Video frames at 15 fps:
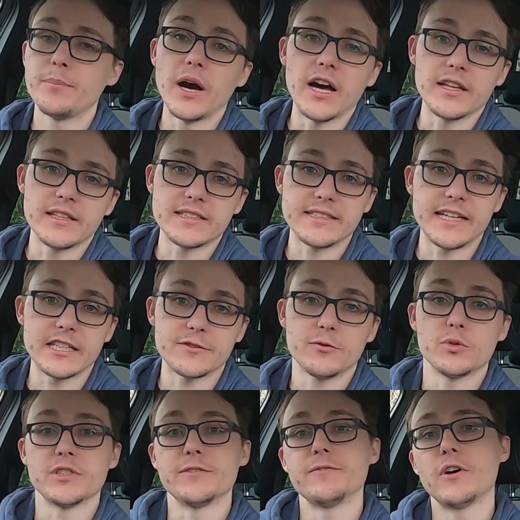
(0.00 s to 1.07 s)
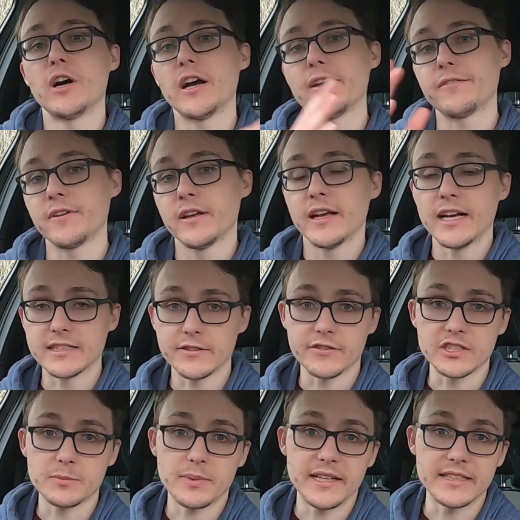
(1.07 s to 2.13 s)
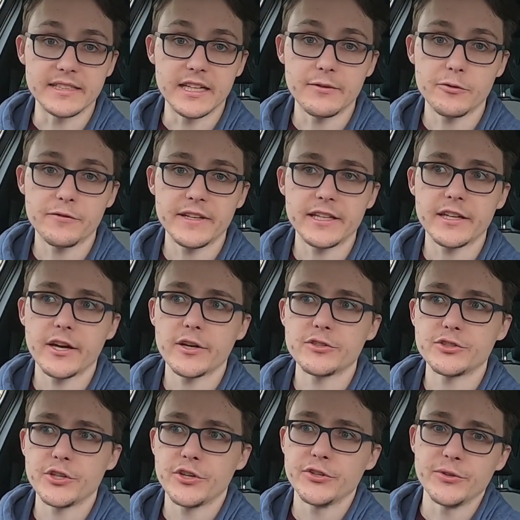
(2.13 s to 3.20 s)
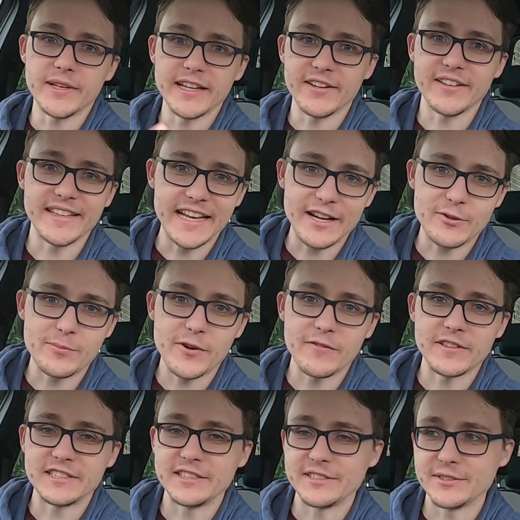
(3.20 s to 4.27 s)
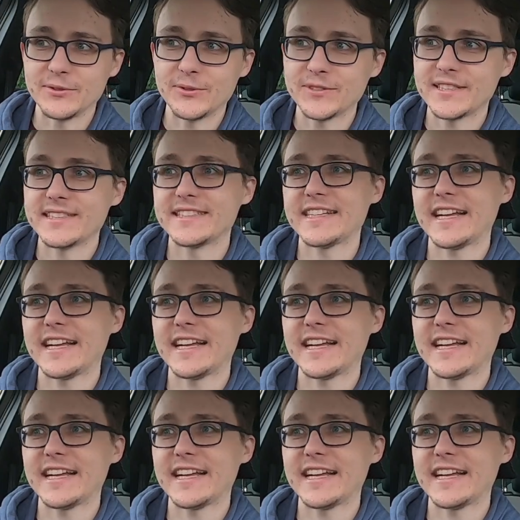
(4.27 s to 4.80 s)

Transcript: But the CS45, as I've explained in other videos, you get like the Akrapovic exhaust, the